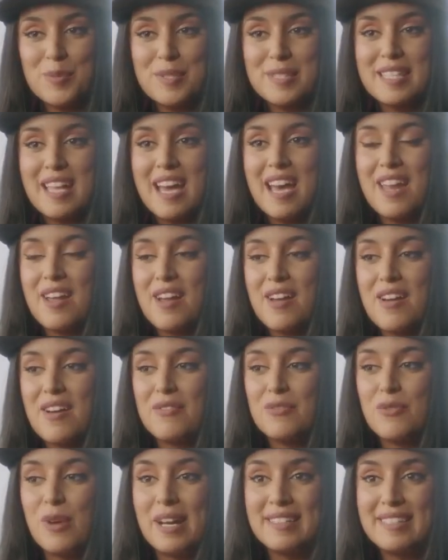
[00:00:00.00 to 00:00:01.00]
was
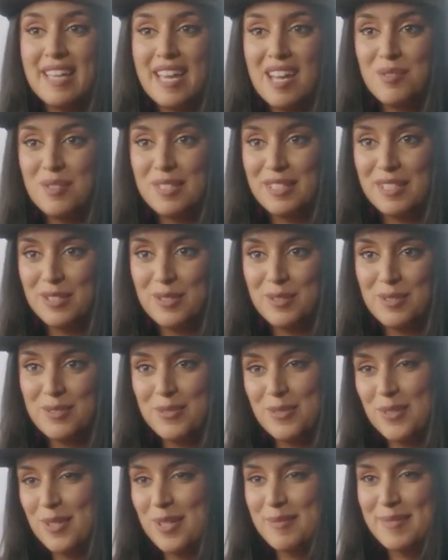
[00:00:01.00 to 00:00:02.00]
that one day I was in
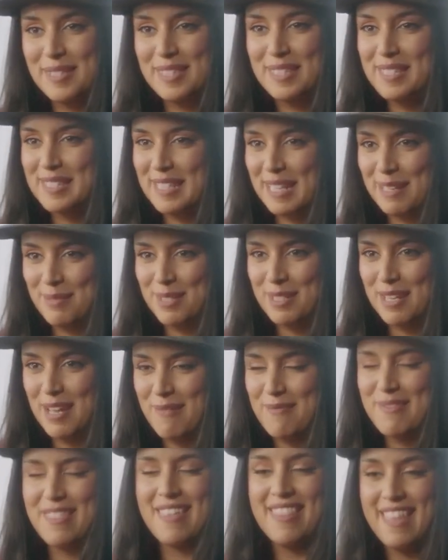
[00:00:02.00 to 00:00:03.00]
uniform in the same
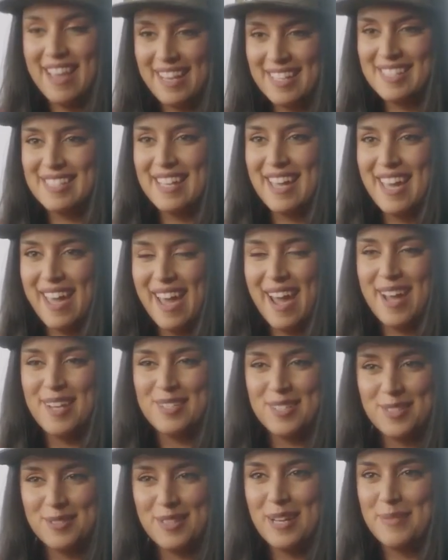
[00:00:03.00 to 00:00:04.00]
shop. The next day I
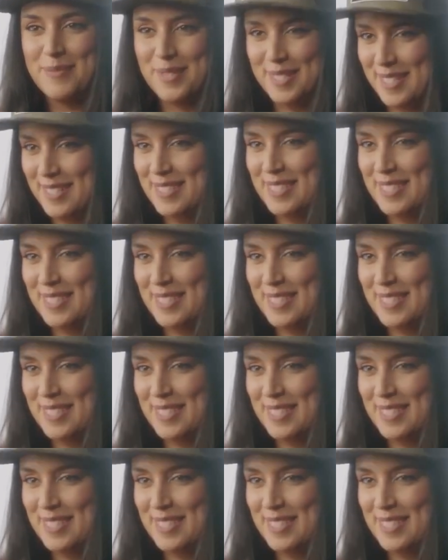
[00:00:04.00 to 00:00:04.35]
showed up as a